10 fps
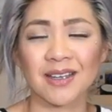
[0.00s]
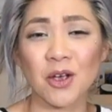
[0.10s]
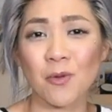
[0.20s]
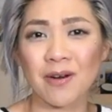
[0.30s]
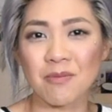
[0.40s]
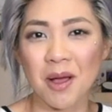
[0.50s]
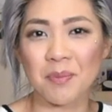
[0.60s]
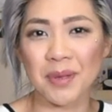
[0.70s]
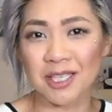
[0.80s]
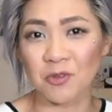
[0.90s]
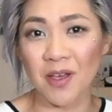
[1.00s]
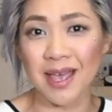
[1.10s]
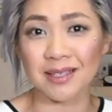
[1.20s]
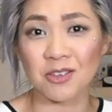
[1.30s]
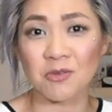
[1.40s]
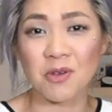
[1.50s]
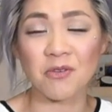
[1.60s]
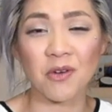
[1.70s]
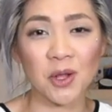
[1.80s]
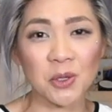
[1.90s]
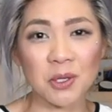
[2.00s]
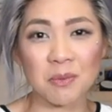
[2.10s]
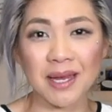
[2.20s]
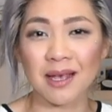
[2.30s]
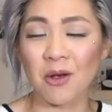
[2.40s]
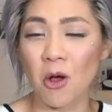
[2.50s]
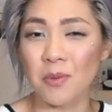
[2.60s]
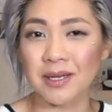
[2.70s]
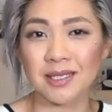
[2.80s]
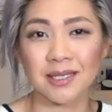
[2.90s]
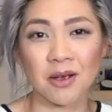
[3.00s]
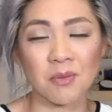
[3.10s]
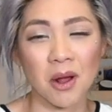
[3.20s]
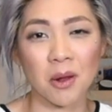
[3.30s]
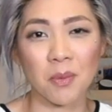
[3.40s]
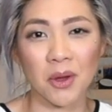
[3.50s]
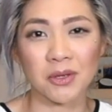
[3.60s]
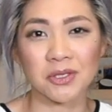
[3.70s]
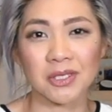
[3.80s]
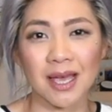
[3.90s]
you're one of my biggest fans. You've been following me and commenting on my posts,